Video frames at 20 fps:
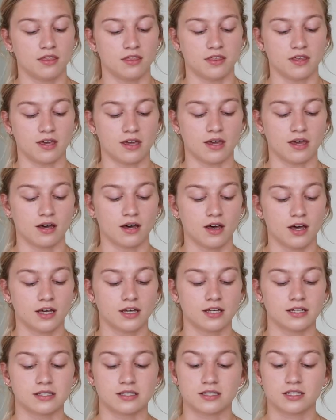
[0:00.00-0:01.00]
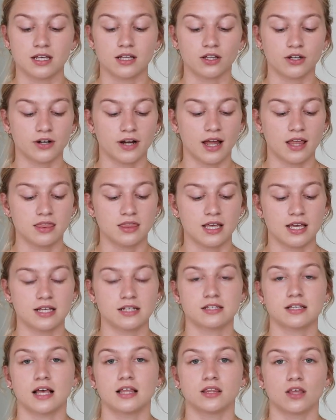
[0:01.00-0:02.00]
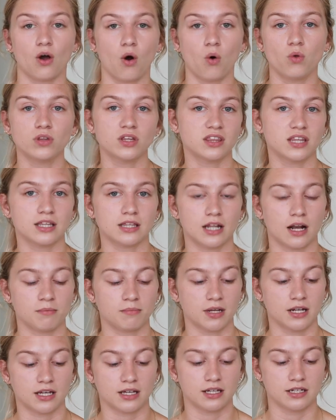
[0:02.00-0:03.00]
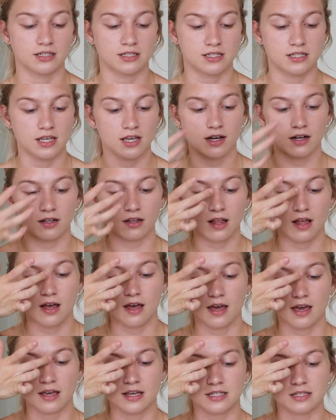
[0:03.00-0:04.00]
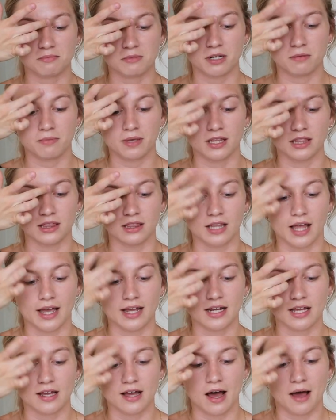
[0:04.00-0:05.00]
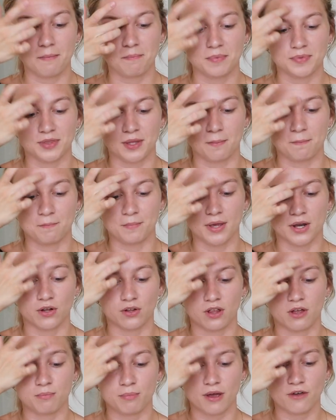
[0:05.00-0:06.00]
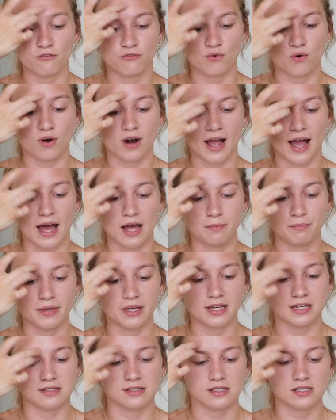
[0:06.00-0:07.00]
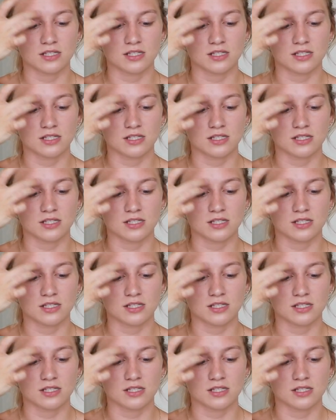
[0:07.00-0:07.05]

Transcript: the concealer in this, and the only thing that I'm going to conceal is I'm going to be lighting up the middle of my forehead, because